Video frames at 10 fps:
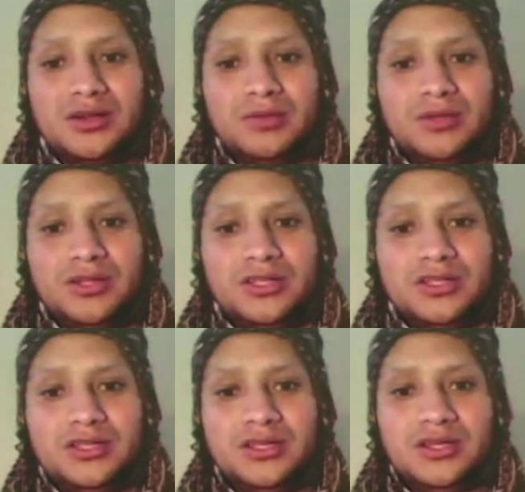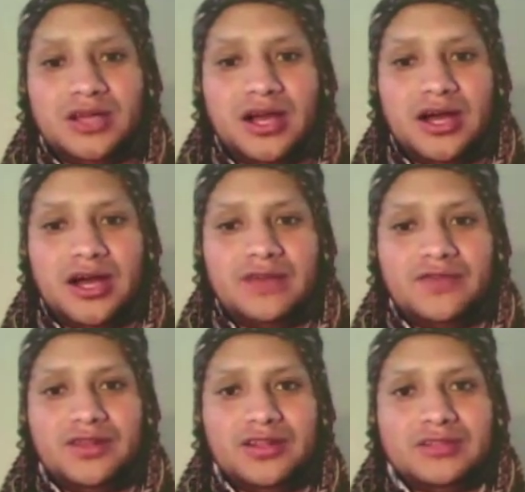community, I
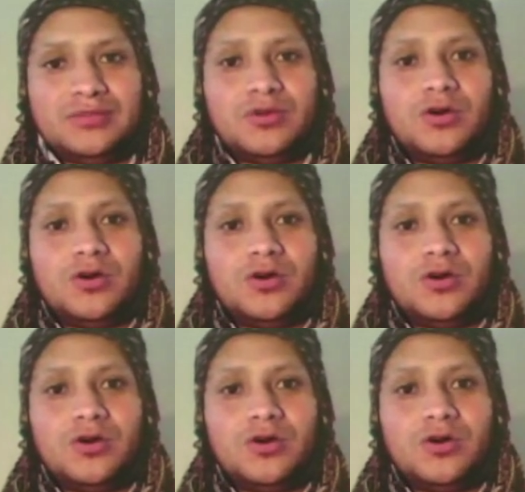feel, is more open